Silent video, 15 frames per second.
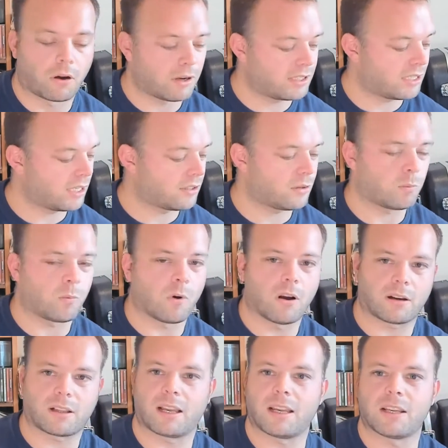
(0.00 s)
I tend to
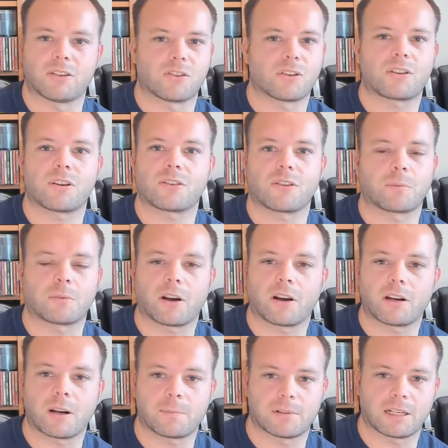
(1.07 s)
work that in just as I'm
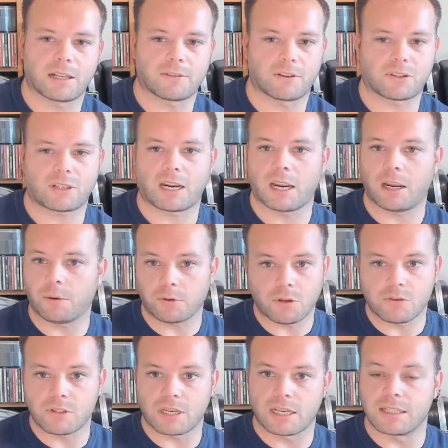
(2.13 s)
going up and down the scale,
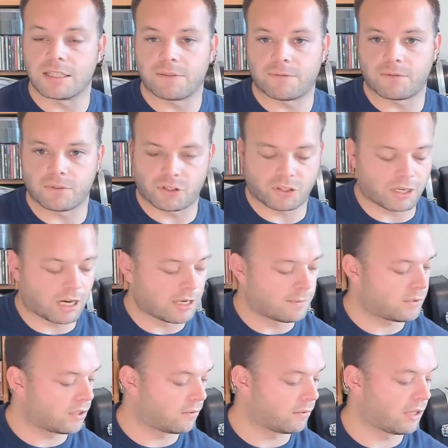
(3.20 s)
use it in different
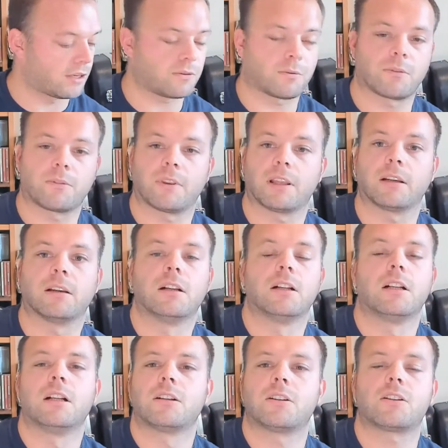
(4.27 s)
shapes and all that sort of thing.
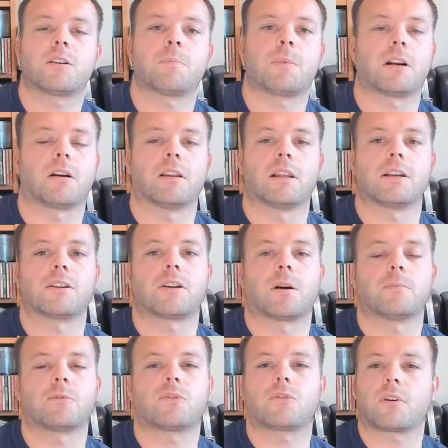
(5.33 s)
Just a bit like this.
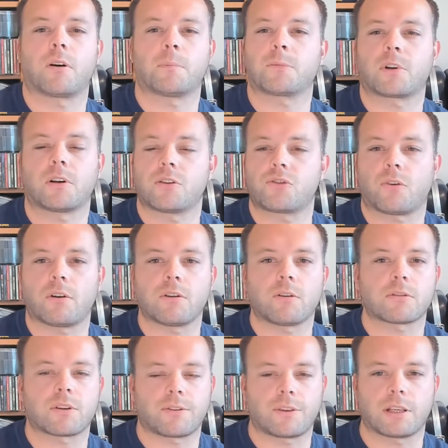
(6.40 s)
I'm going to try
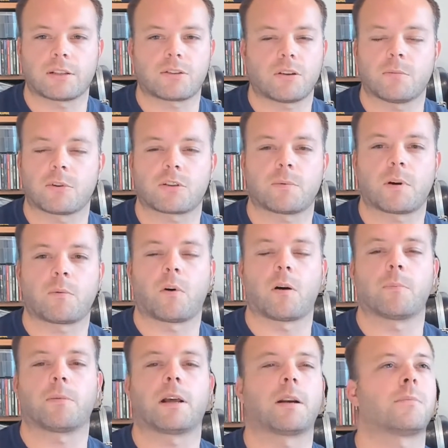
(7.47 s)
not to think too much about what
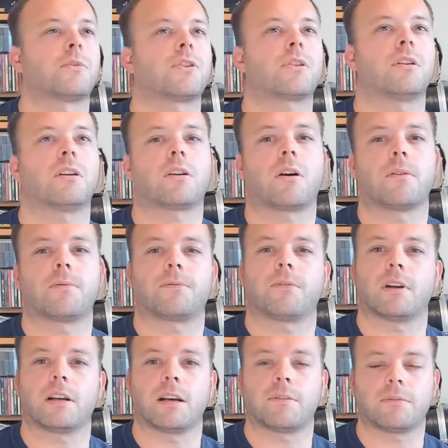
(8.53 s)
I'm playing. I'm just going to go for
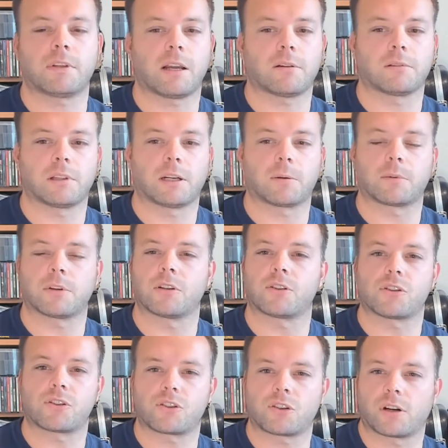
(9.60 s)
it, and every now and then I'm going to
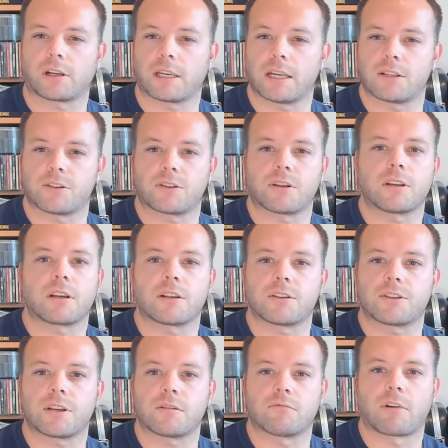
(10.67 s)
just chuck it in so you can
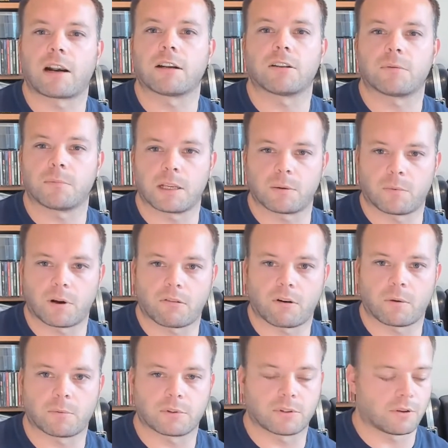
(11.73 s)
see randomly where
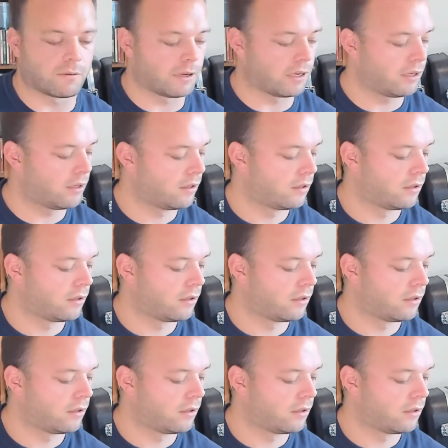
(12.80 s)
I would do it.